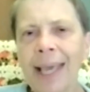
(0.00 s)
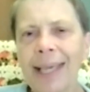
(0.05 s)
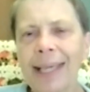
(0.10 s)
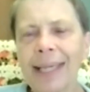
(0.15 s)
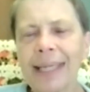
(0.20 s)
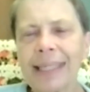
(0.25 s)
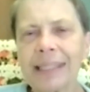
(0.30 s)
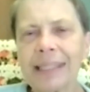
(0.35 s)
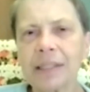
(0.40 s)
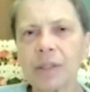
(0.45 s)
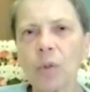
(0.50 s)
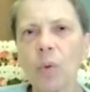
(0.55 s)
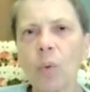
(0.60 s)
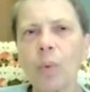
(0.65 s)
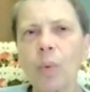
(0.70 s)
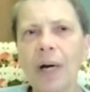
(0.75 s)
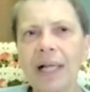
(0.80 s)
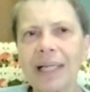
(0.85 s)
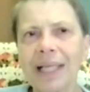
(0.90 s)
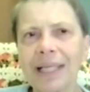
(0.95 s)
And
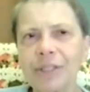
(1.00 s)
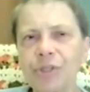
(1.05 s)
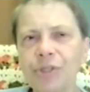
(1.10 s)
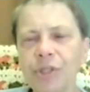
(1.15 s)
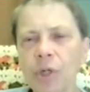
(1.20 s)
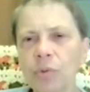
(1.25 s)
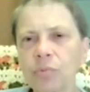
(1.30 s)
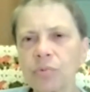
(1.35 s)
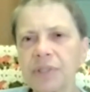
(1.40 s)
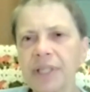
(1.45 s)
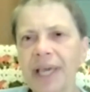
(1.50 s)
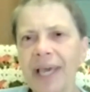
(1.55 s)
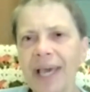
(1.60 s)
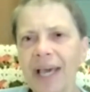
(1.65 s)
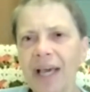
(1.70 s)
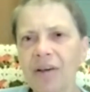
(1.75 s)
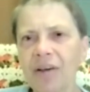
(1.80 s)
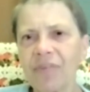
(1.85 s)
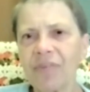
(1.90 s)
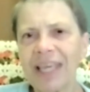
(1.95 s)
while I don't
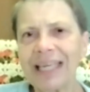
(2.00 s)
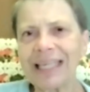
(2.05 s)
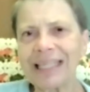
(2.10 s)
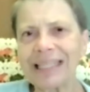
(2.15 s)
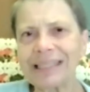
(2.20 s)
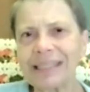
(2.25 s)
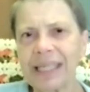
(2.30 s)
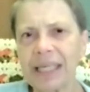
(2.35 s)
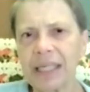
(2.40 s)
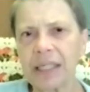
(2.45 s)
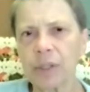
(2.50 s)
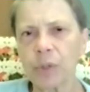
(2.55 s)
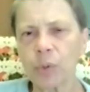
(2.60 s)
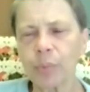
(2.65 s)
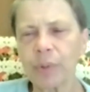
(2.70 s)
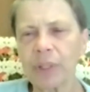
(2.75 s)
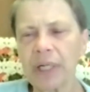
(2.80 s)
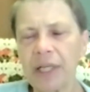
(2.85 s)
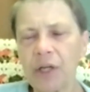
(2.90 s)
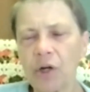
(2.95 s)
have any data
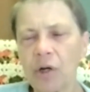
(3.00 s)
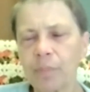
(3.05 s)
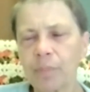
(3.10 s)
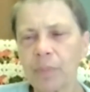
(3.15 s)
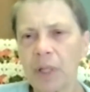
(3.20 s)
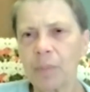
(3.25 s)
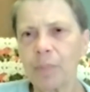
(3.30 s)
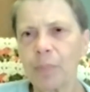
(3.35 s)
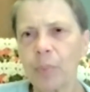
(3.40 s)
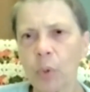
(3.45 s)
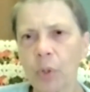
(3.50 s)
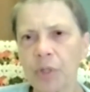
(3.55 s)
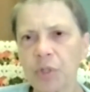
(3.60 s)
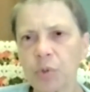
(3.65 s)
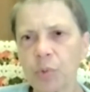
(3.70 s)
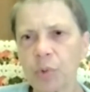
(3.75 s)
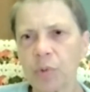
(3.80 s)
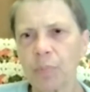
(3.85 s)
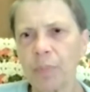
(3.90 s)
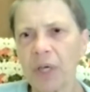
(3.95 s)
really on my
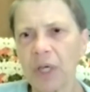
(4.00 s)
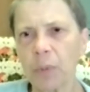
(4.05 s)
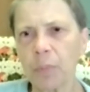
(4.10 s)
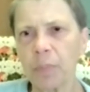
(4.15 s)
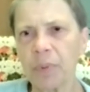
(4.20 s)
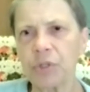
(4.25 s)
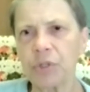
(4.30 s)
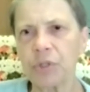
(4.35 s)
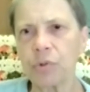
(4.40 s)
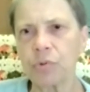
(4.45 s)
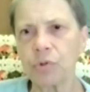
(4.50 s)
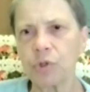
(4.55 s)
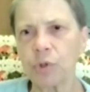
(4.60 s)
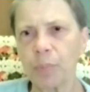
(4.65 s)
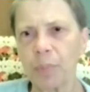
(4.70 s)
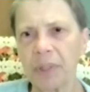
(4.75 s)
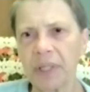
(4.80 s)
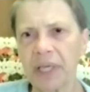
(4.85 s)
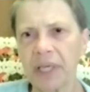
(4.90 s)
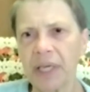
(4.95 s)
boys with MECP2
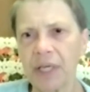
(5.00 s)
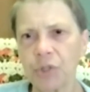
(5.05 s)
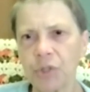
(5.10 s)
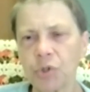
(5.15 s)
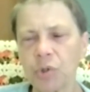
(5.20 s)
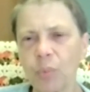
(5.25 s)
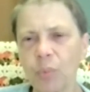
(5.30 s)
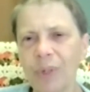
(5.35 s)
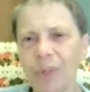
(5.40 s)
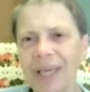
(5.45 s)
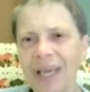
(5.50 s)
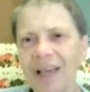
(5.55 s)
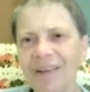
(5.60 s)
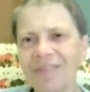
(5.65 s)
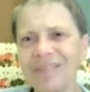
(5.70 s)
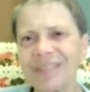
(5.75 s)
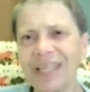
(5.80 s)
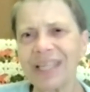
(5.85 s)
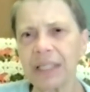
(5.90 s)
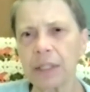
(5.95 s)
duplication, we
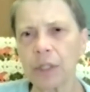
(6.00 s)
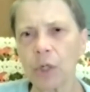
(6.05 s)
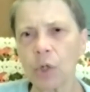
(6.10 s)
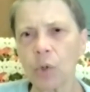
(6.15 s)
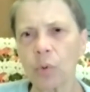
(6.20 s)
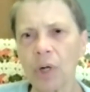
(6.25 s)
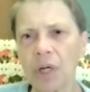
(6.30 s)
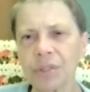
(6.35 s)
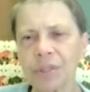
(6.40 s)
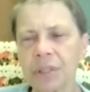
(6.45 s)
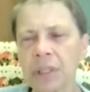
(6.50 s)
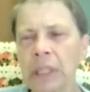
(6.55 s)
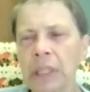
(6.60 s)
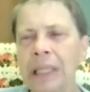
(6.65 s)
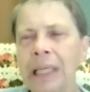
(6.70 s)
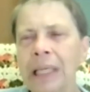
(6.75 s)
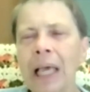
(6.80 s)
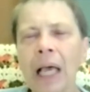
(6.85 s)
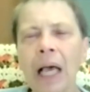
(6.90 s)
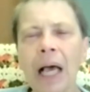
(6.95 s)
have data across
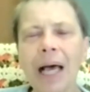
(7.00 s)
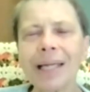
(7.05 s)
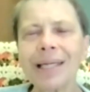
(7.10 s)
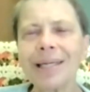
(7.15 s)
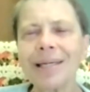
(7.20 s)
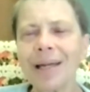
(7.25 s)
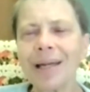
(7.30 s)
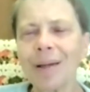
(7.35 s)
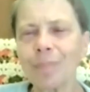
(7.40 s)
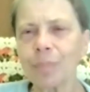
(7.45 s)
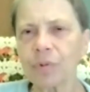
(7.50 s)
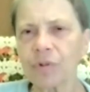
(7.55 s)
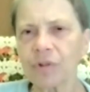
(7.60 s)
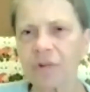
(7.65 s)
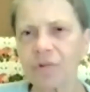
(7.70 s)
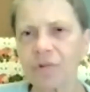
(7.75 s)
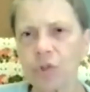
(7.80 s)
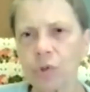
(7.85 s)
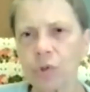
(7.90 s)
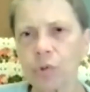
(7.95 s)
a number
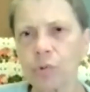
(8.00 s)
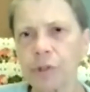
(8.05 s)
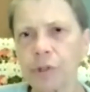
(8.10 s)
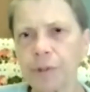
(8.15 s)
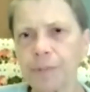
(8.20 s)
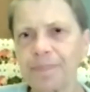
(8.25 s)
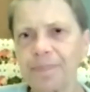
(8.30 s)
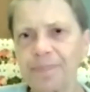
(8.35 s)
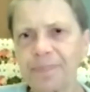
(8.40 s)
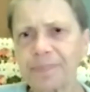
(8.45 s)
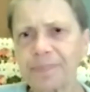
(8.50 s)
of children